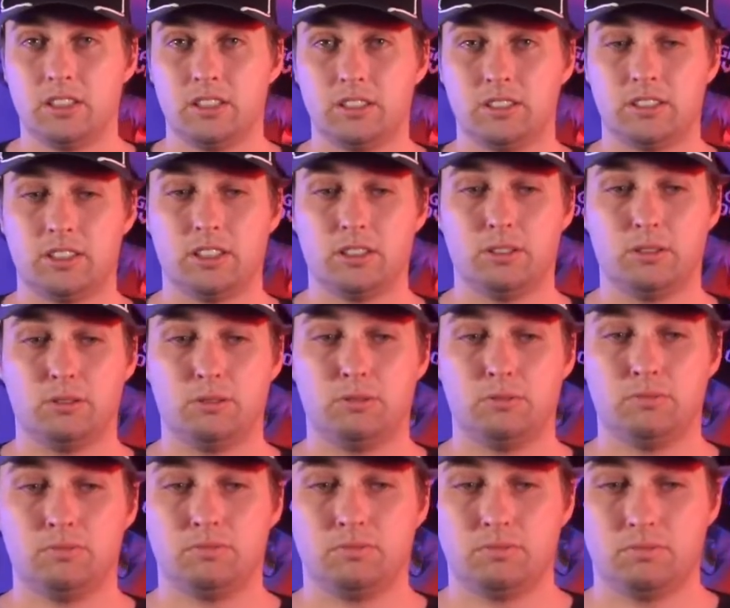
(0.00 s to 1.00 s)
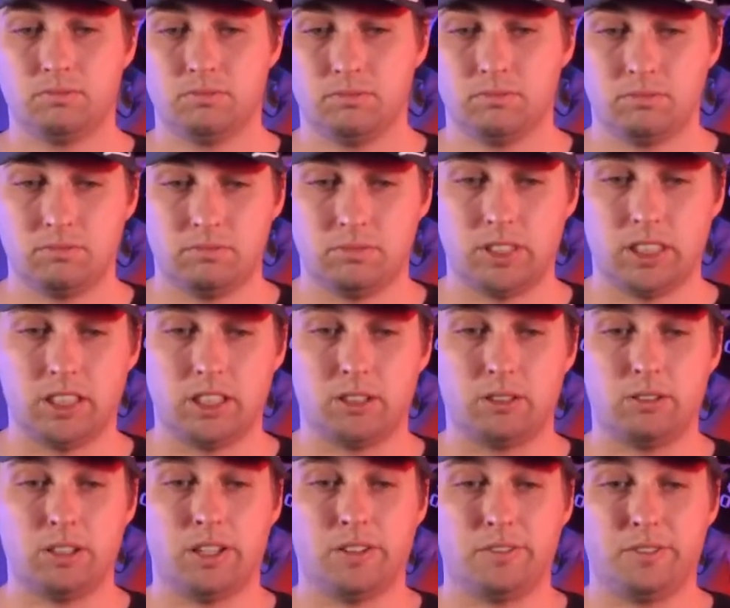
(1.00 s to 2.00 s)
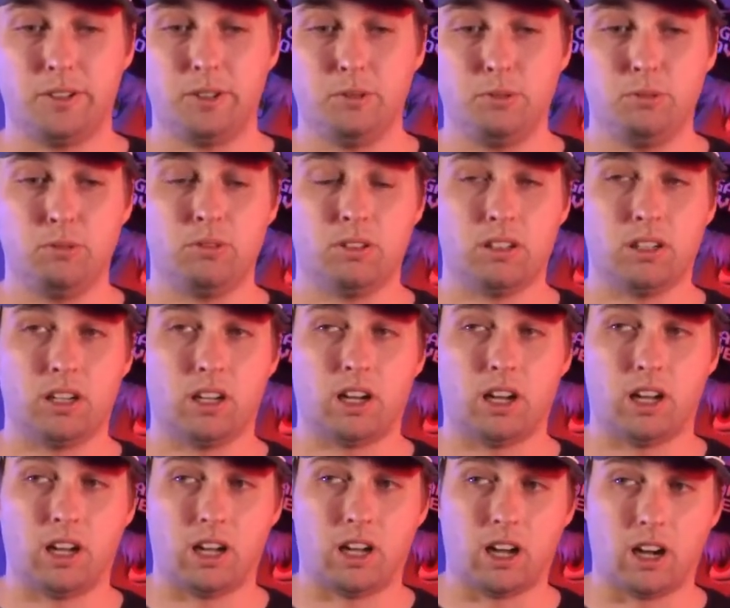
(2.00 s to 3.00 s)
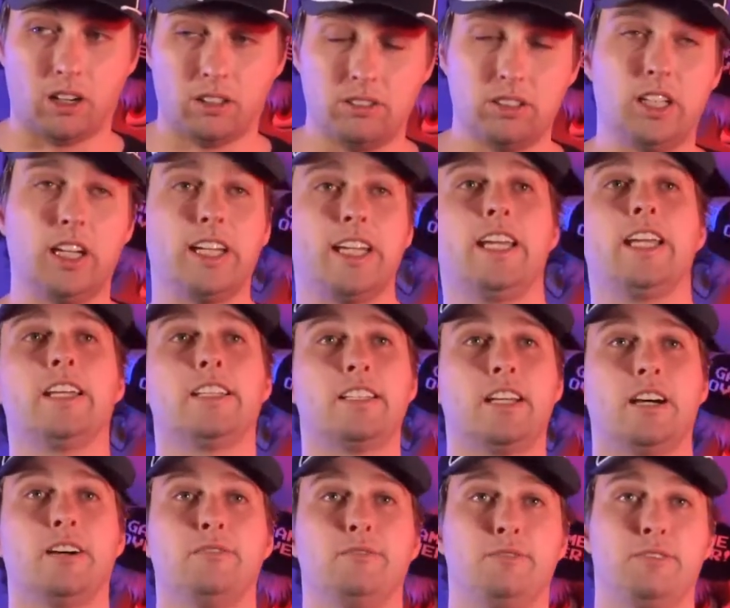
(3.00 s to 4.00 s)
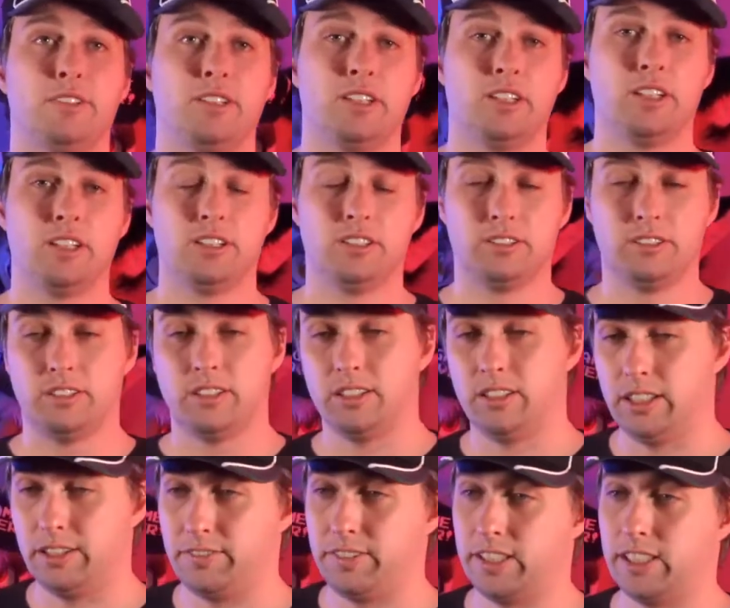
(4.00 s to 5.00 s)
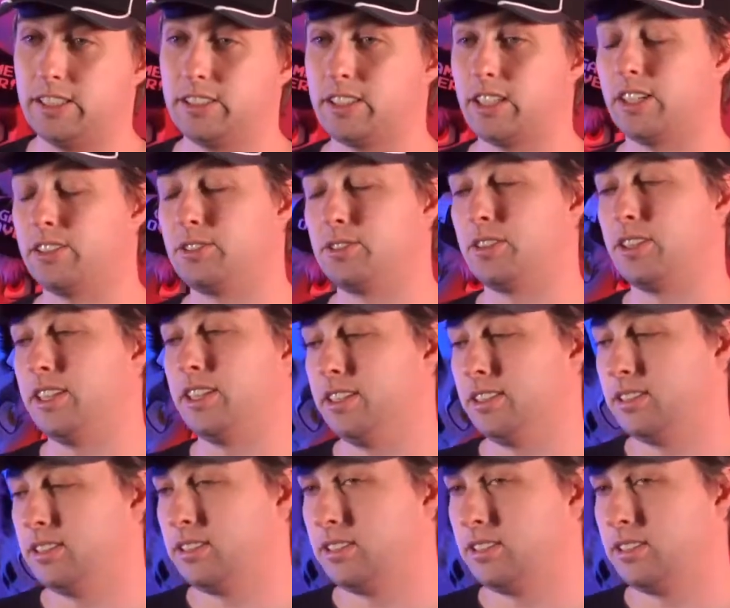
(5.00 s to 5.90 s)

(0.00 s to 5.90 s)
So, if you are lucky enough to live in this country,